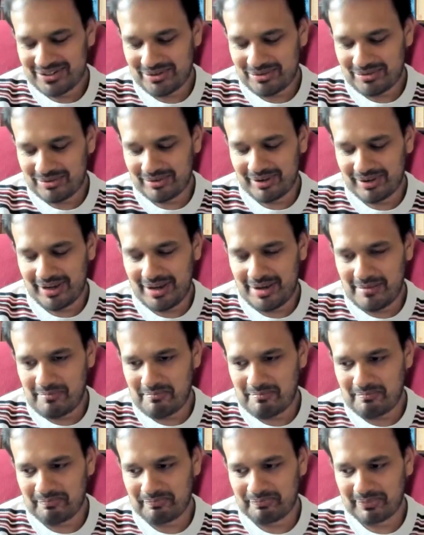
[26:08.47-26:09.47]
So,
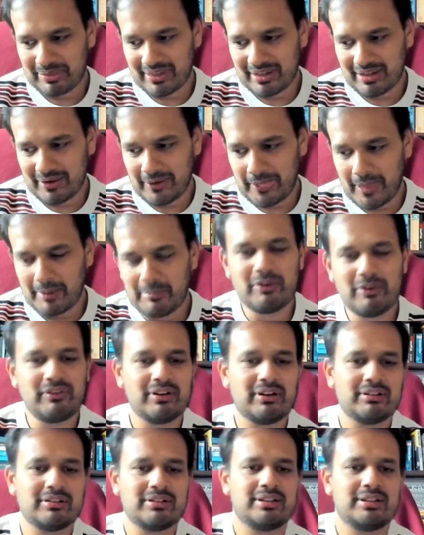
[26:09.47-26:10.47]

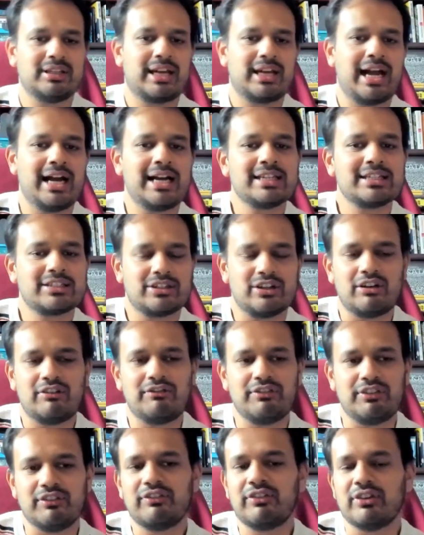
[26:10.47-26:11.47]
moving on to the cast
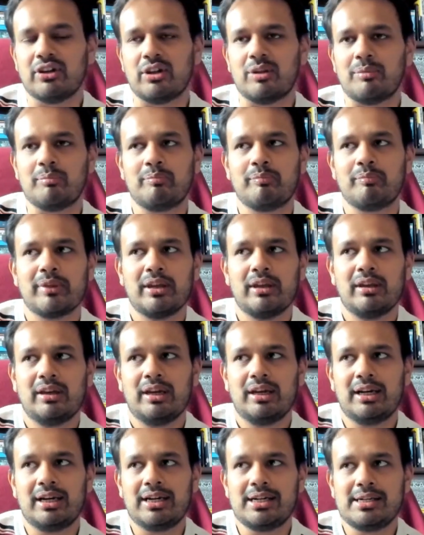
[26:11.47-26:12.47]
of the film,
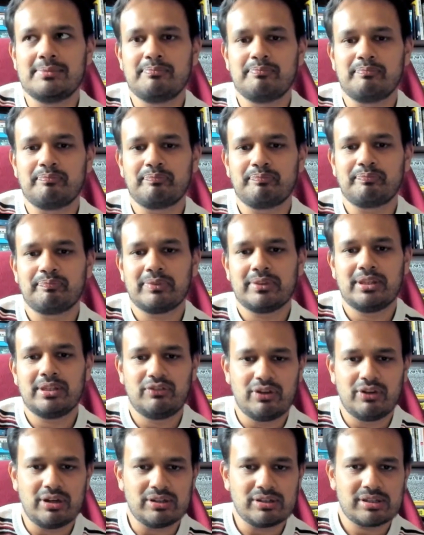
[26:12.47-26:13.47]
um,
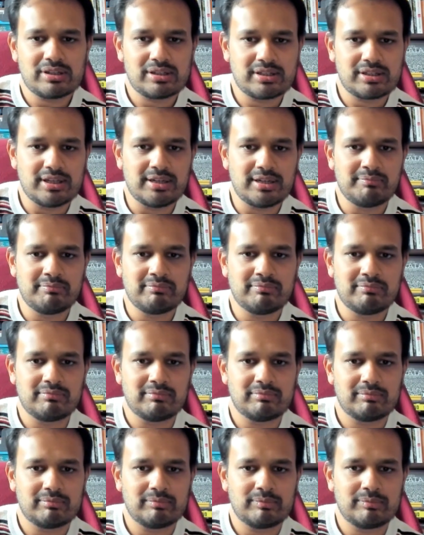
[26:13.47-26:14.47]
you've got
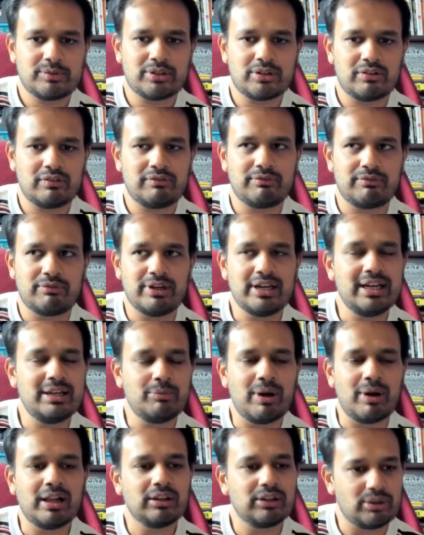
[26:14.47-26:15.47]
some sort of
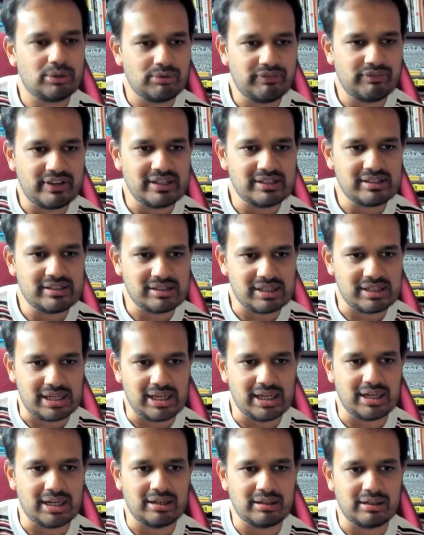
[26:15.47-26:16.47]
really well-known faces
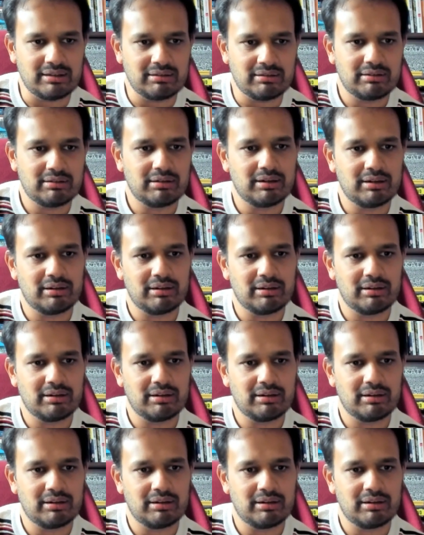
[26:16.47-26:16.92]
in,